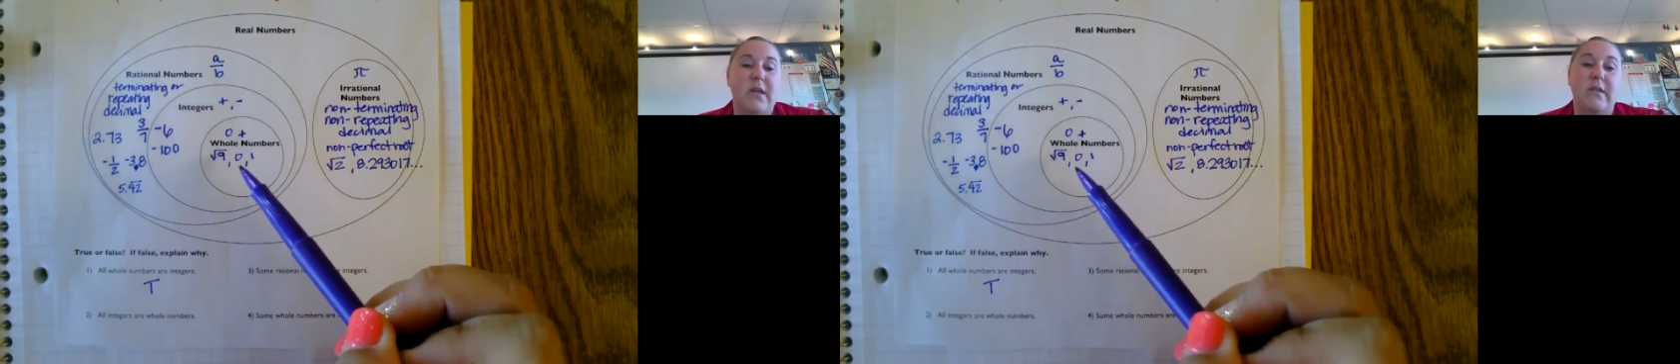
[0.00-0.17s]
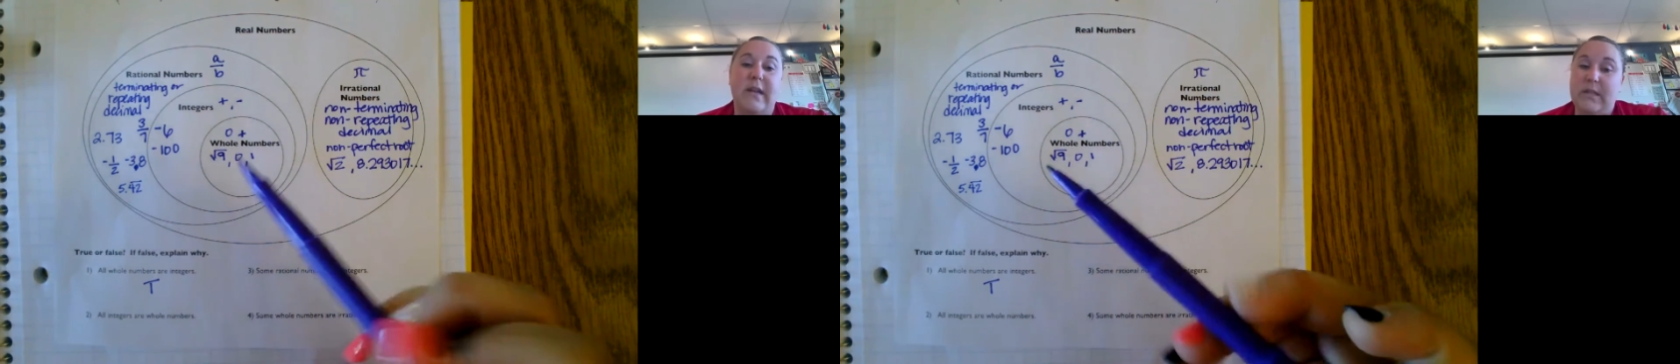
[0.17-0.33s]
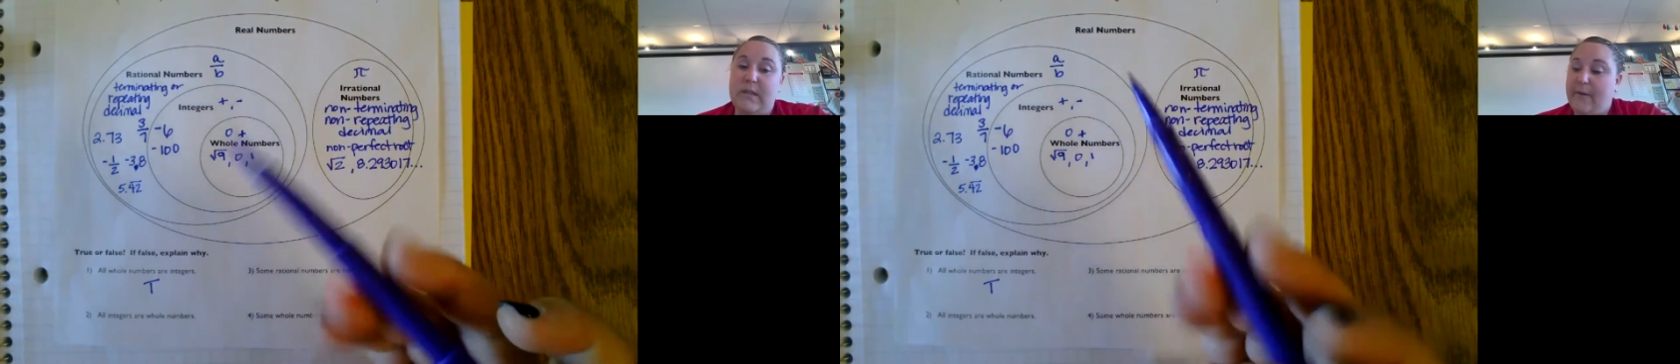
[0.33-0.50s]

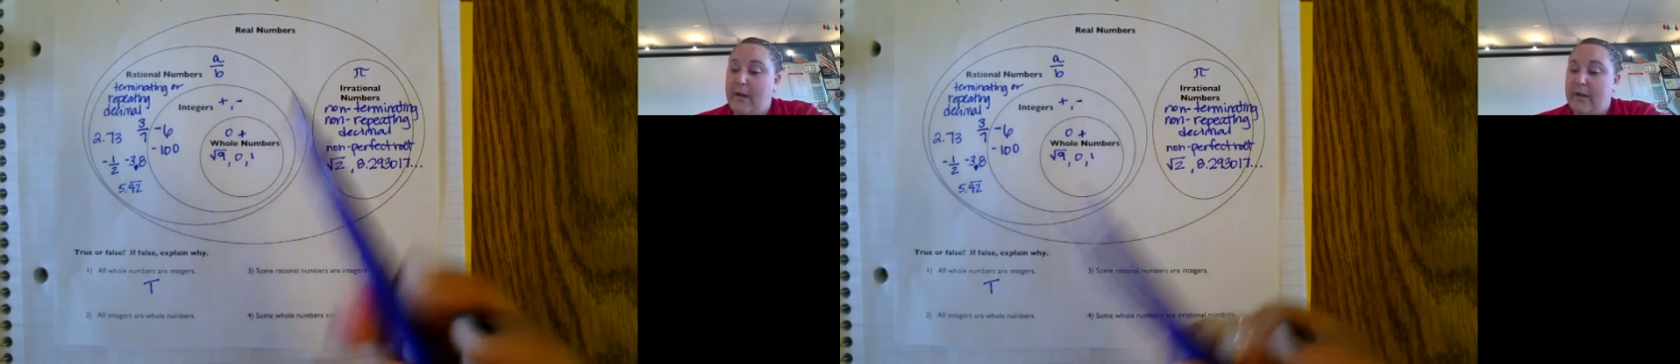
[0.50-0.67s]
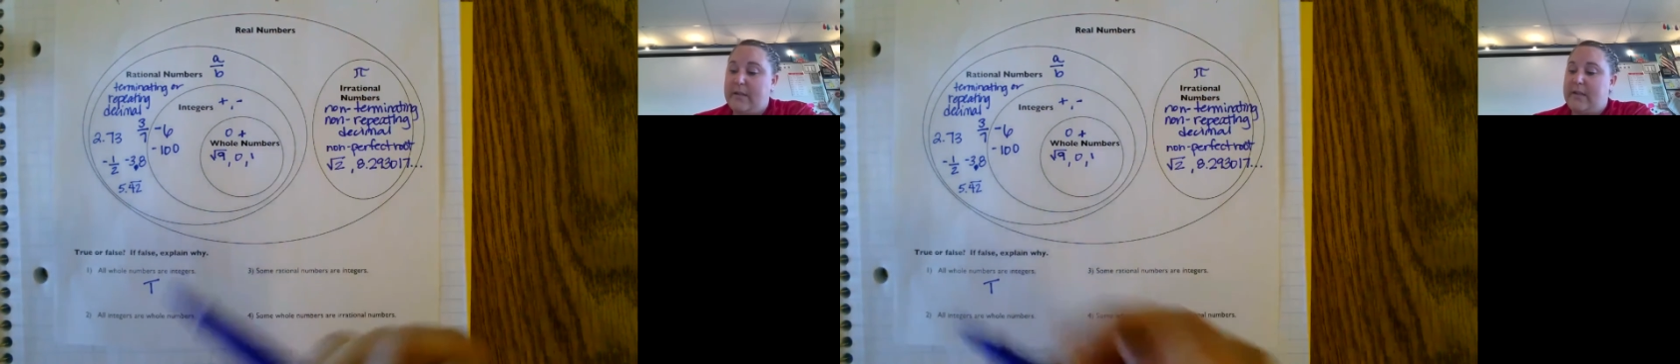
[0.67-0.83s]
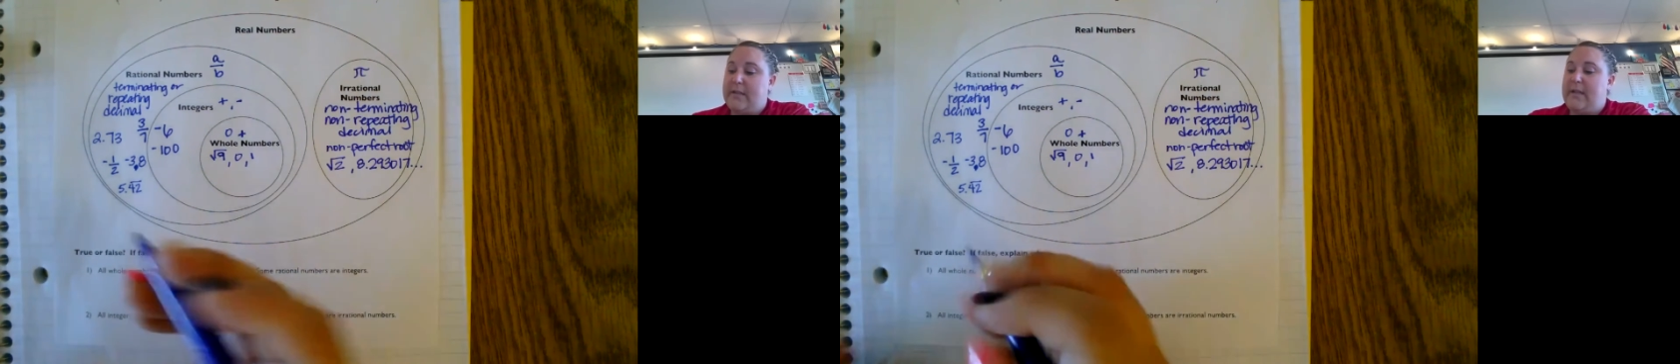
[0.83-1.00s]
That's
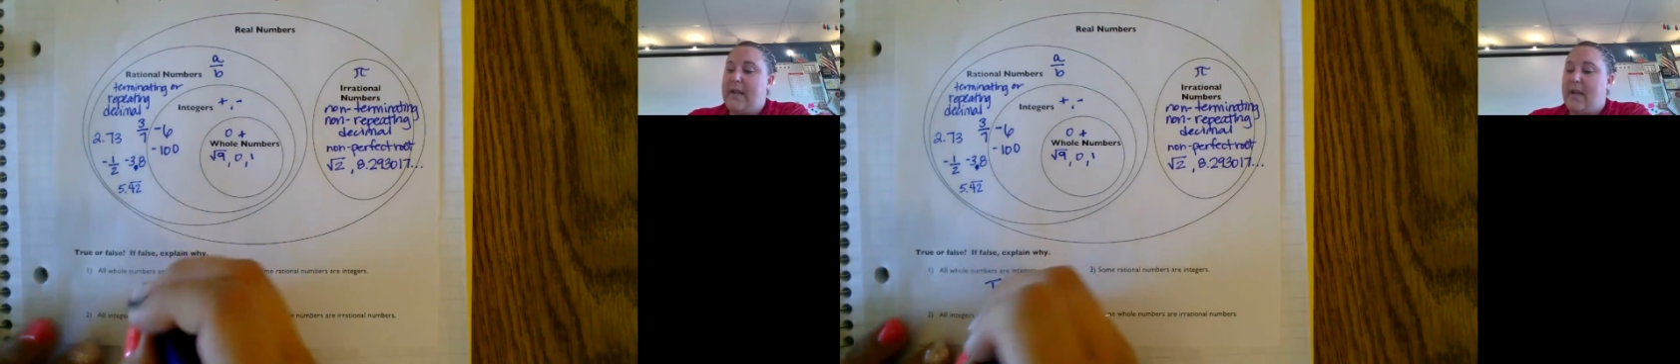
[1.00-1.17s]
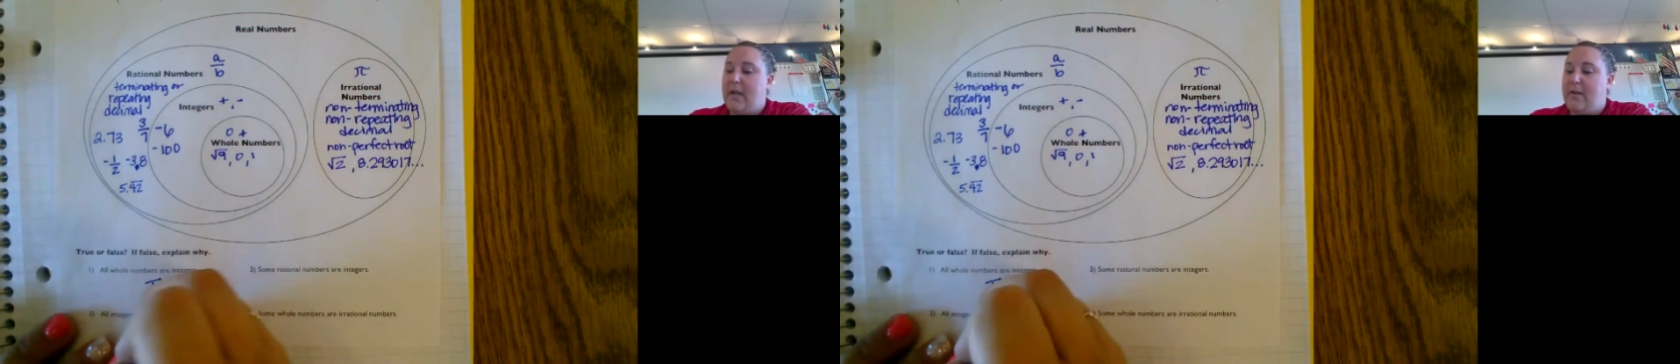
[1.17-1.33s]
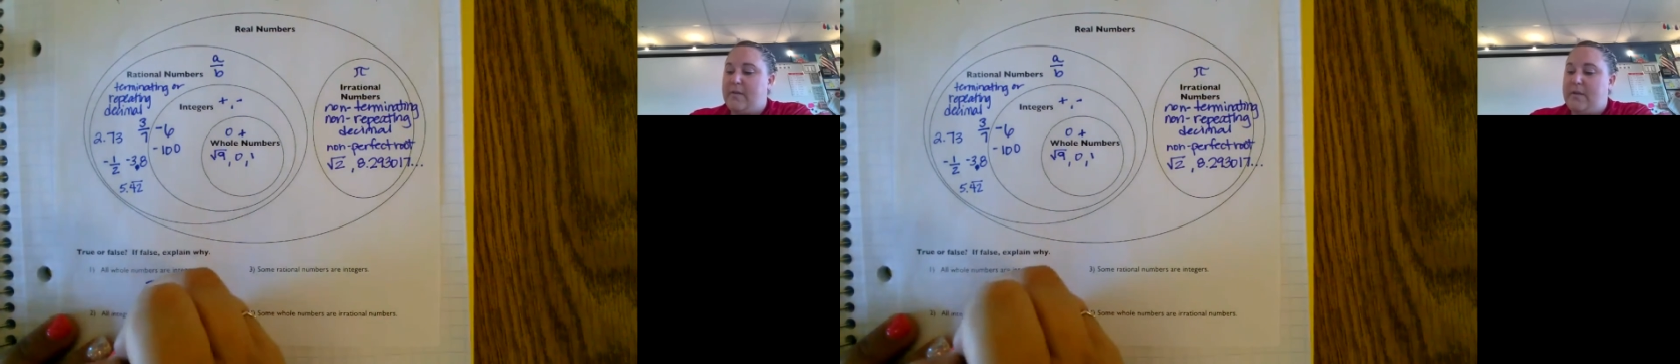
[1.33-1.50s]
false because
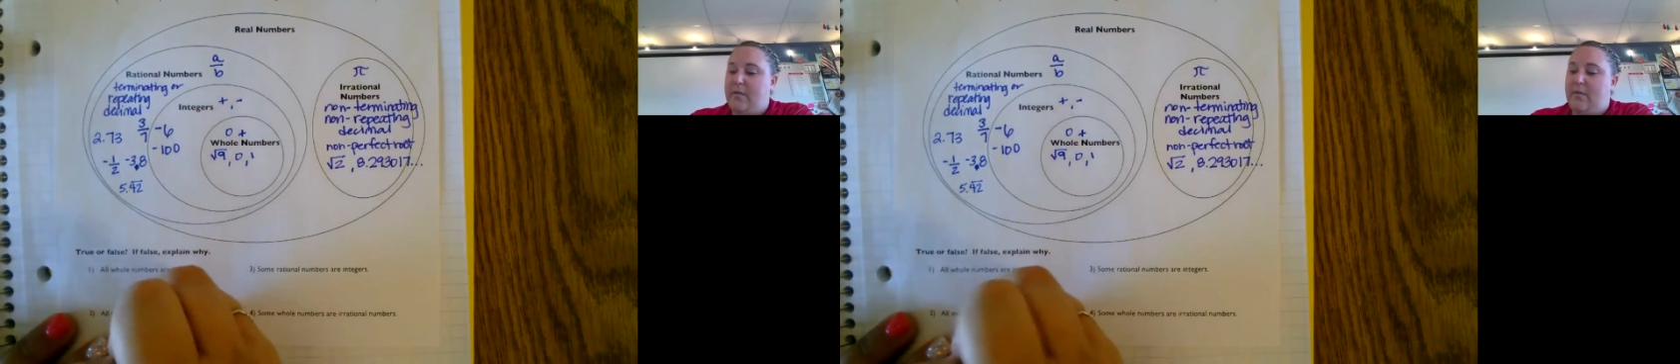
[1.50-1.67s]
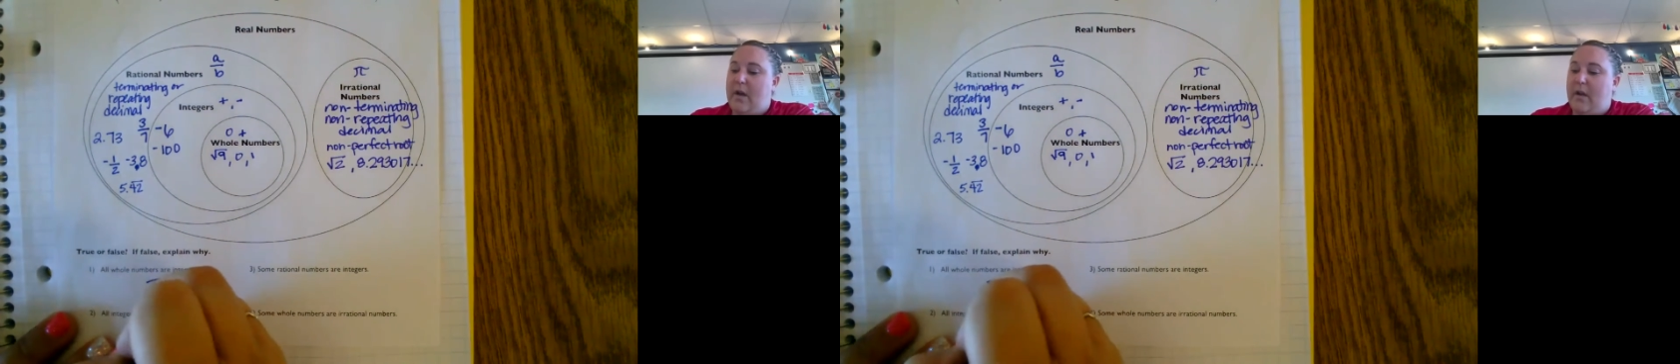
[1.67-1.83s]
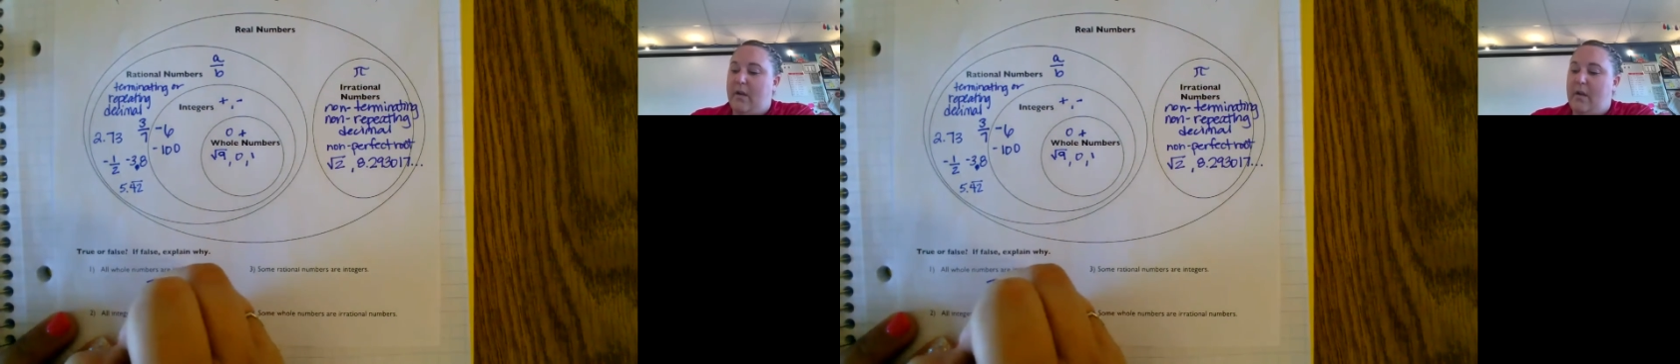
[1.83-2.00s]
negatives do
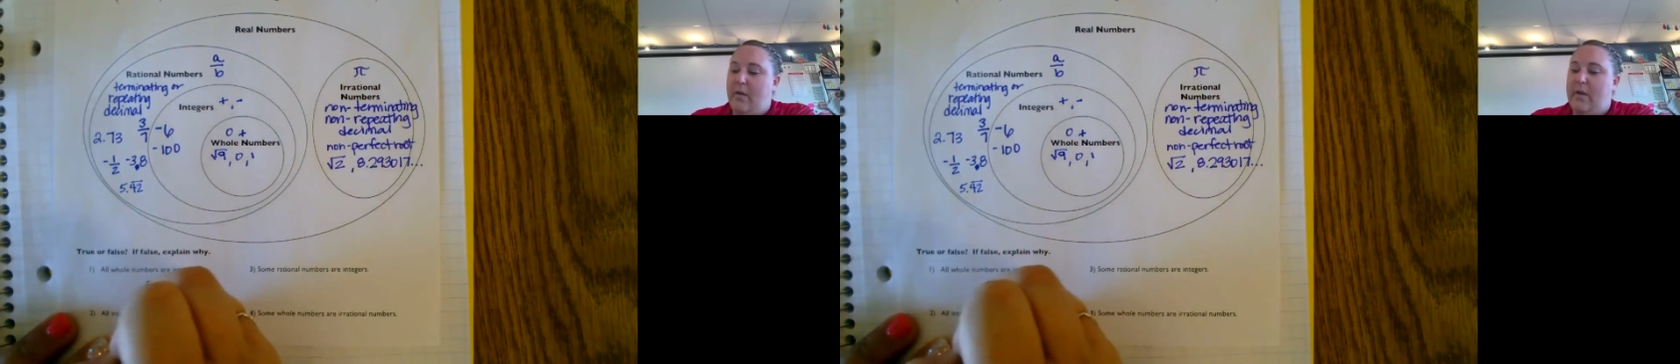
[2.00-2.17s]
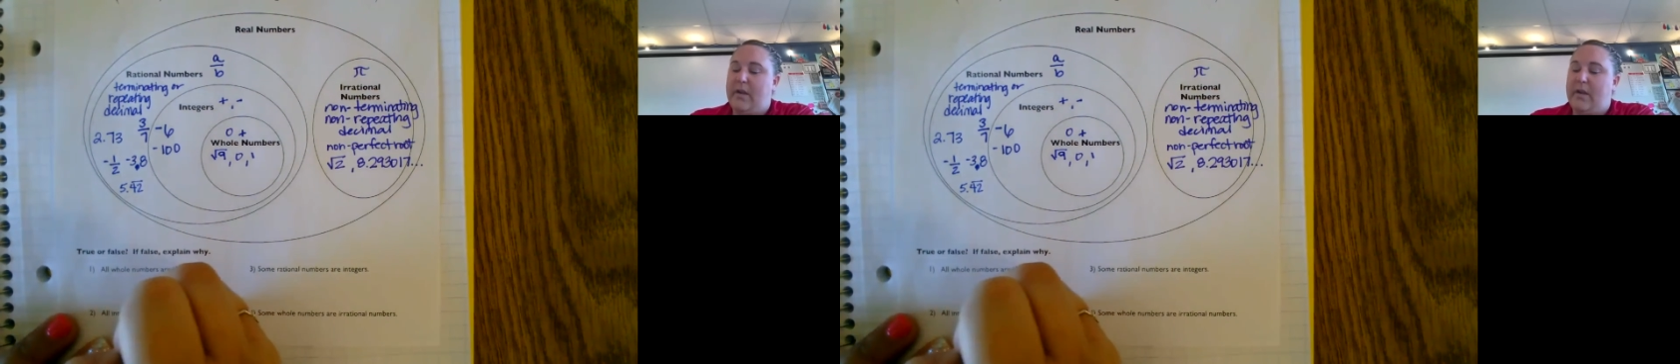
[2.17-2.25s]
not go